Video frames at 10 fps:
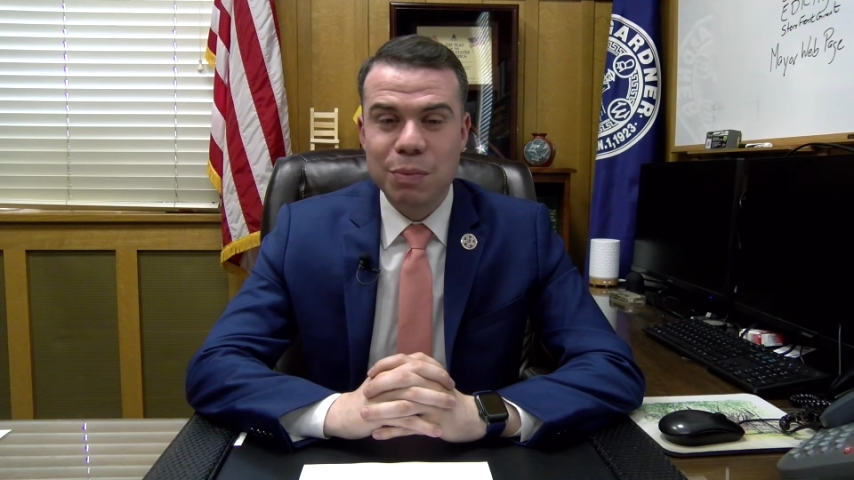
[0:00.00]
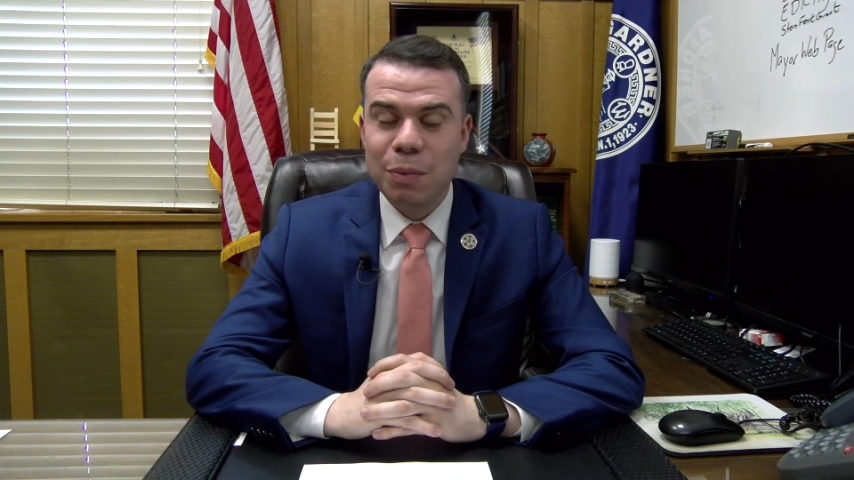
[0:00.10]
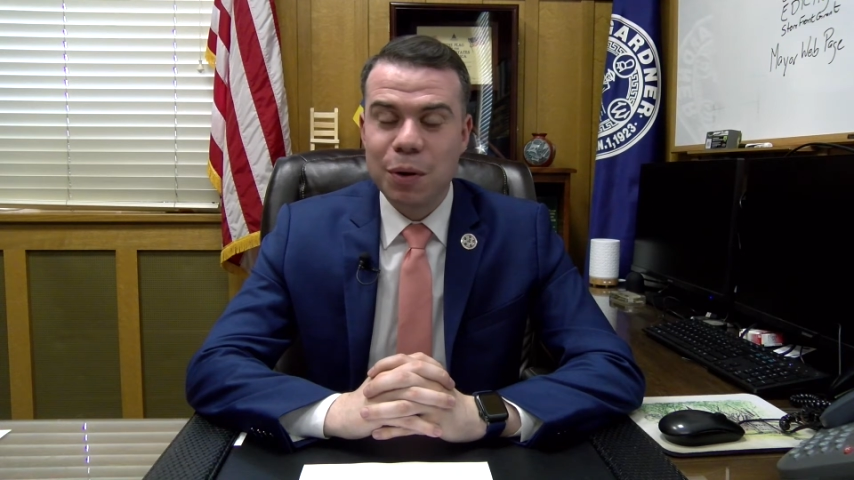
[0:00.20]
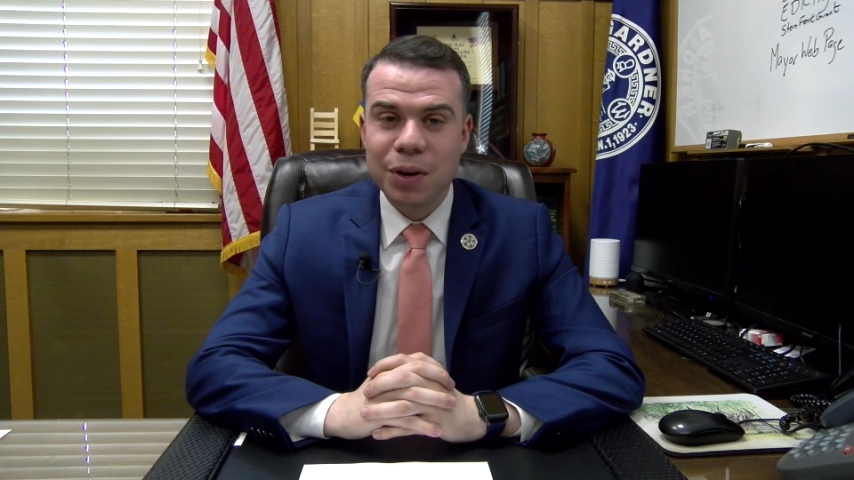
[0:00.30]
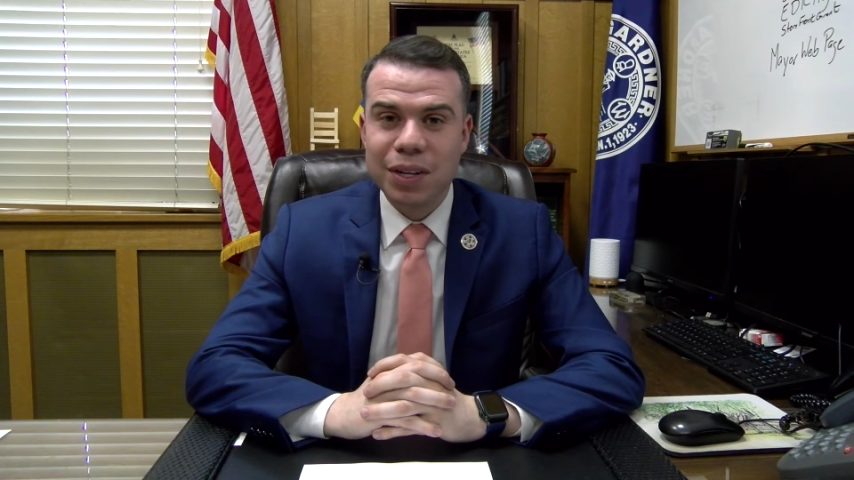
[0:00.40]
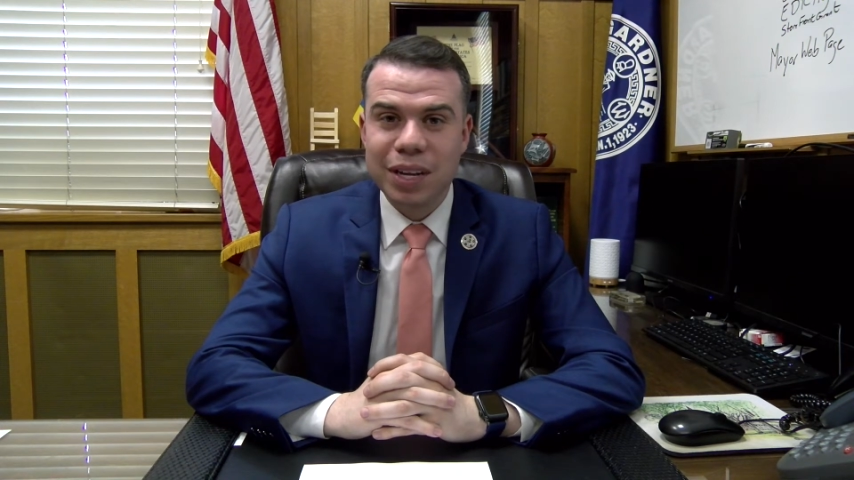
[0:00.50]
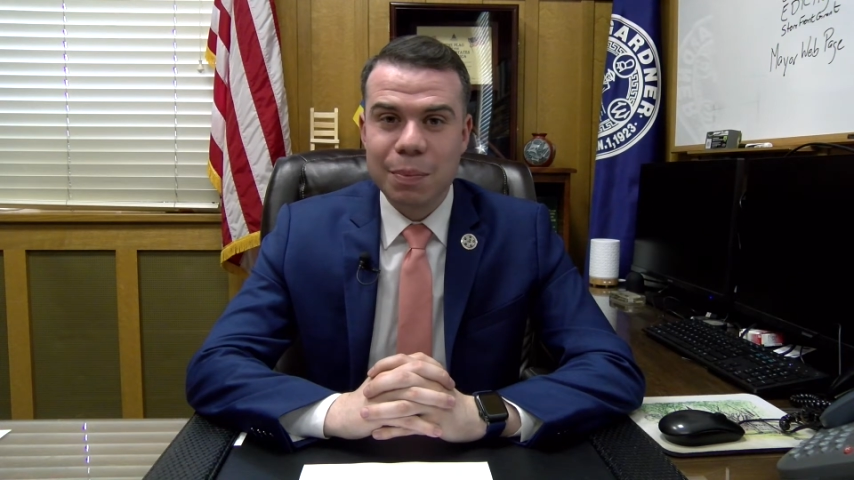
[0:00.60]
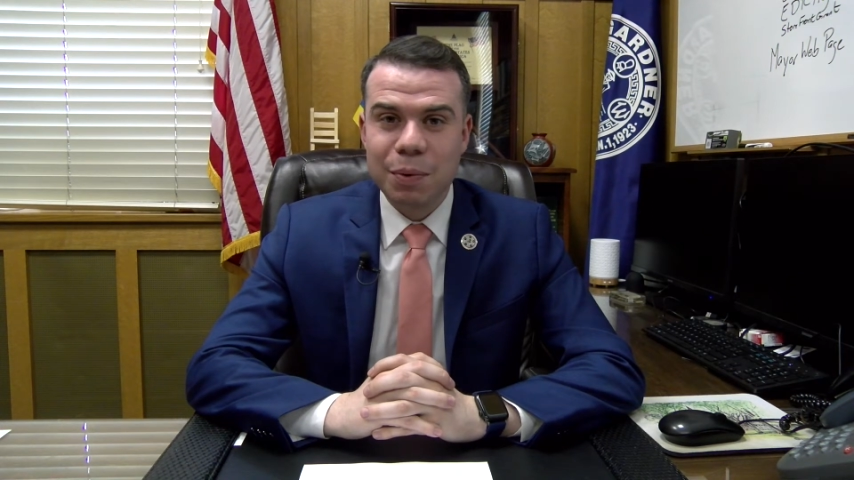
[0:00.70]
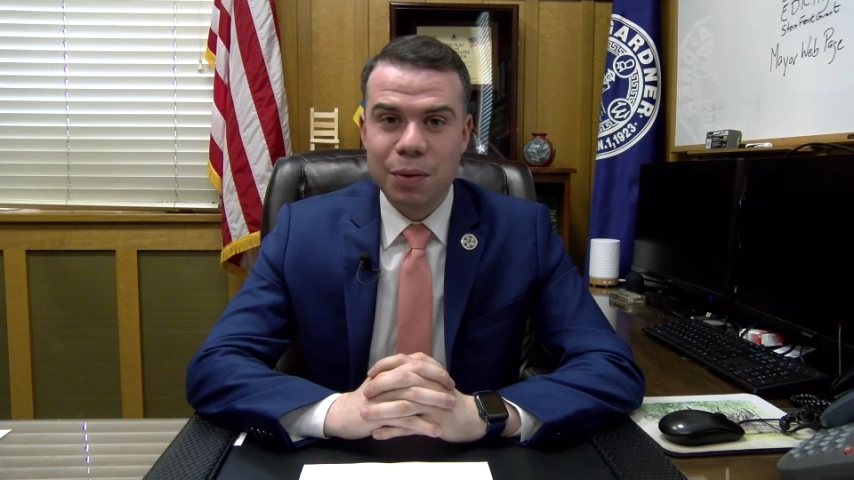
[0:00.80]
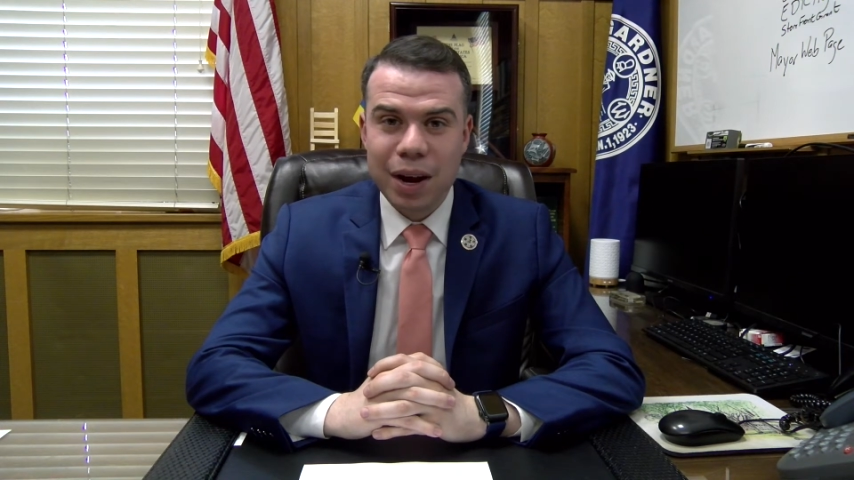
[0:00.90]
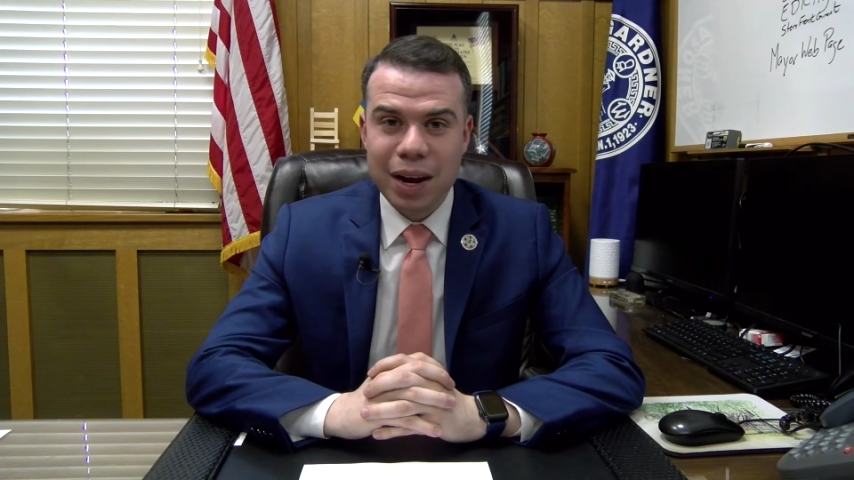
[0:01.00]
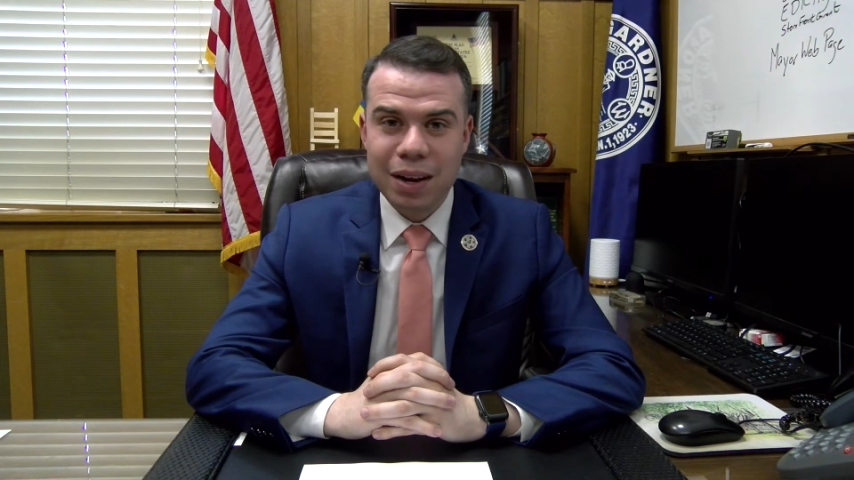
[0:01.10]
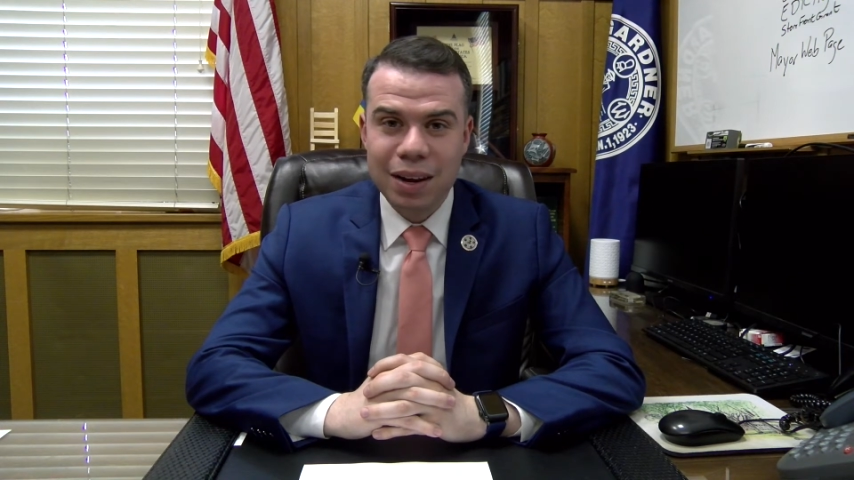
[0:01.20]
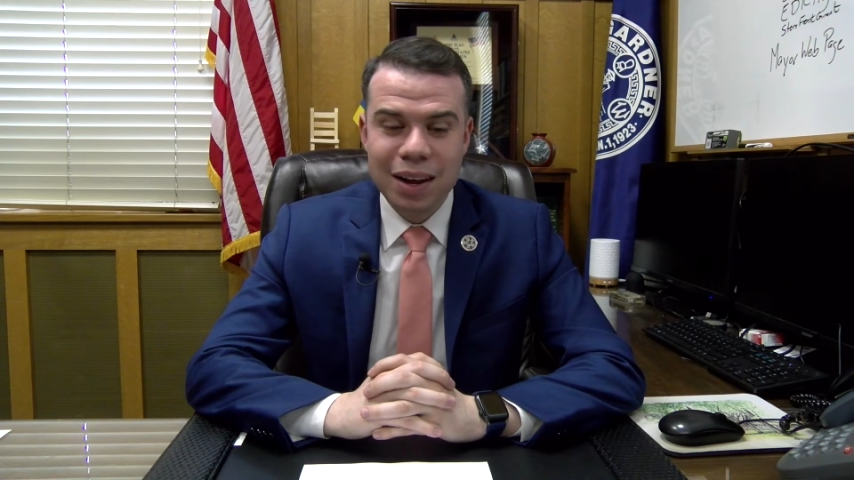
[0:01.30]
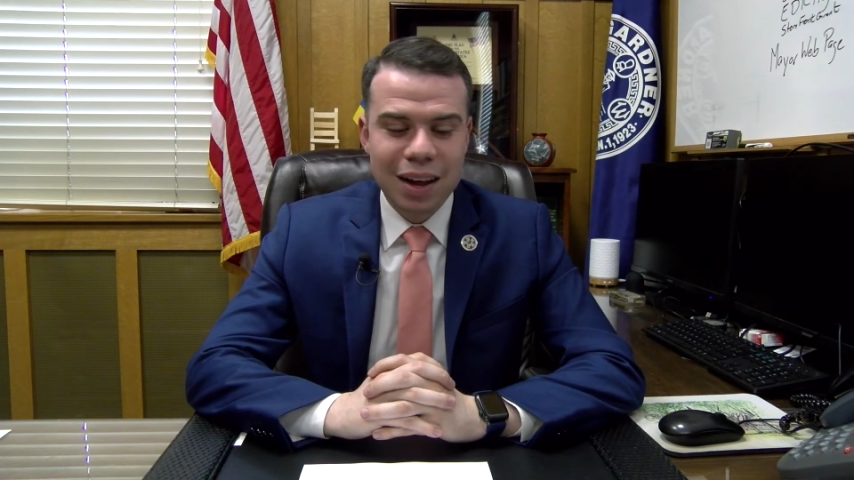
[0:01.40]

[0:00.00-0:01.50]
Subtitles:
Memorial Day Parade.